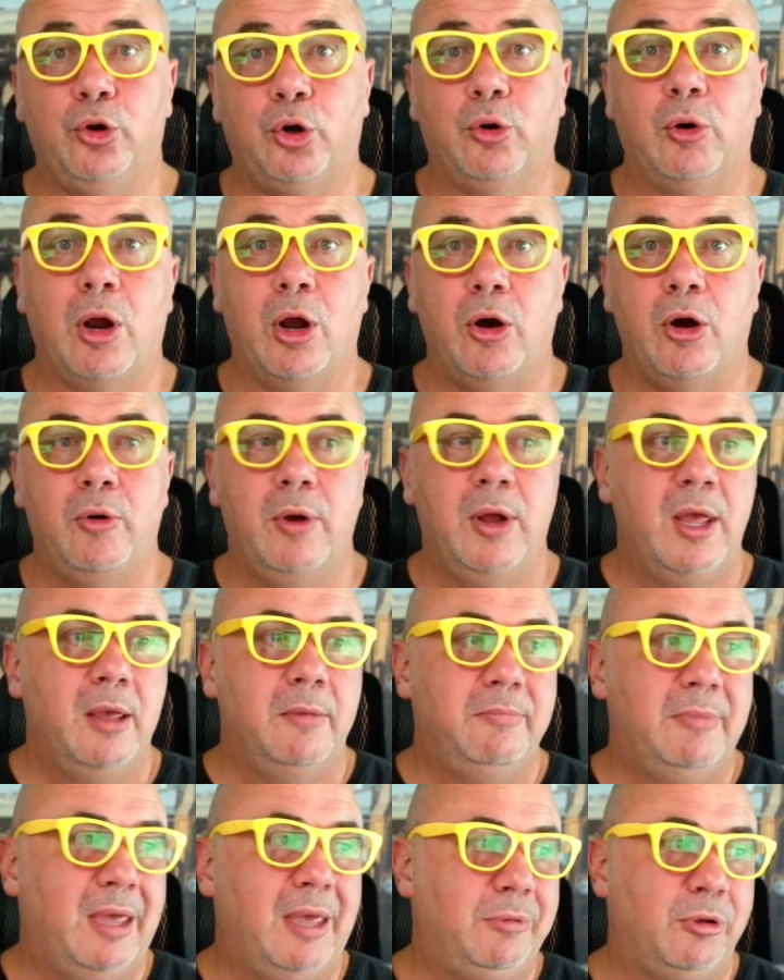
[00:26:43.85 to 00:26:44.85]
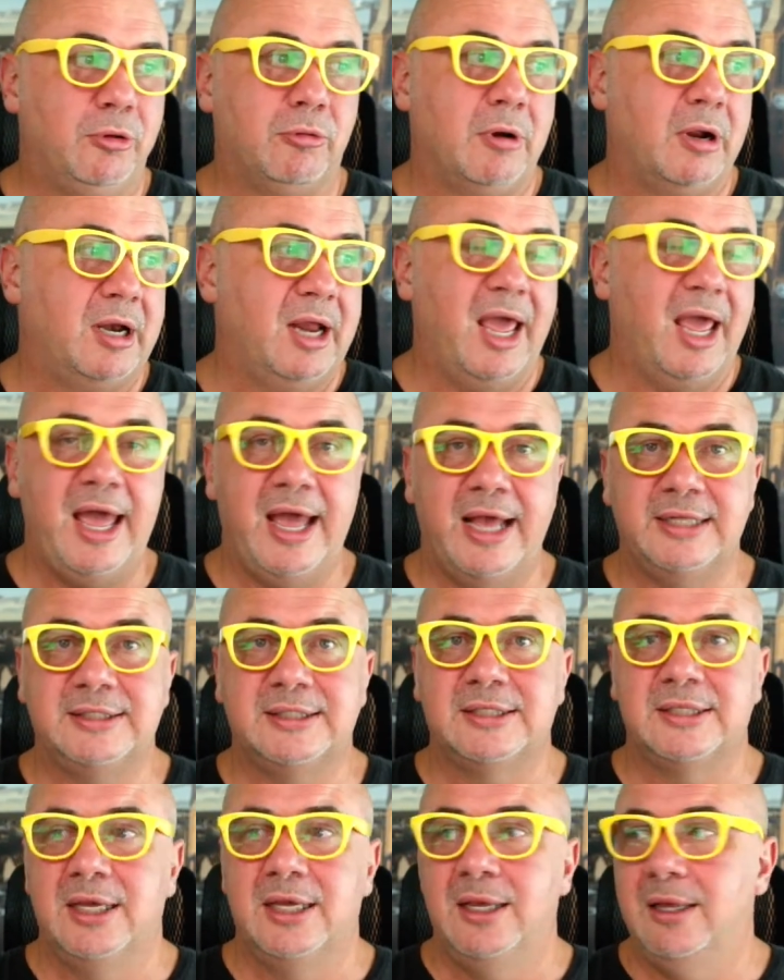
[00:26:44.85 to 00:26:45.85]
grow. Maybe you run
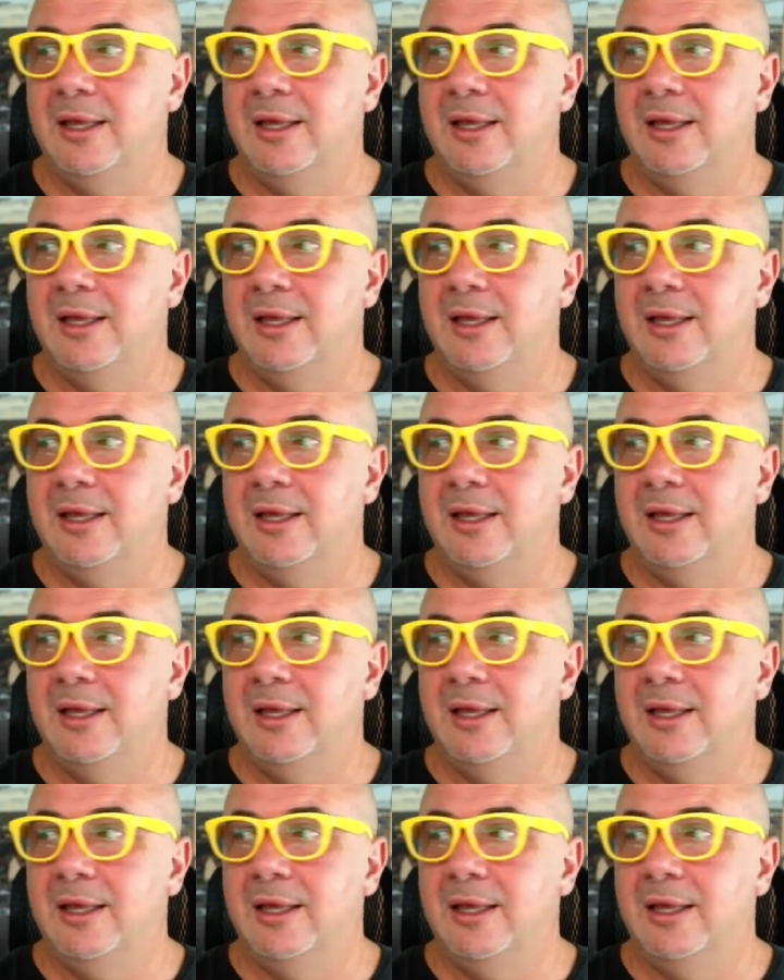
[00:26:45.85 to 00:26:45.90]
ads.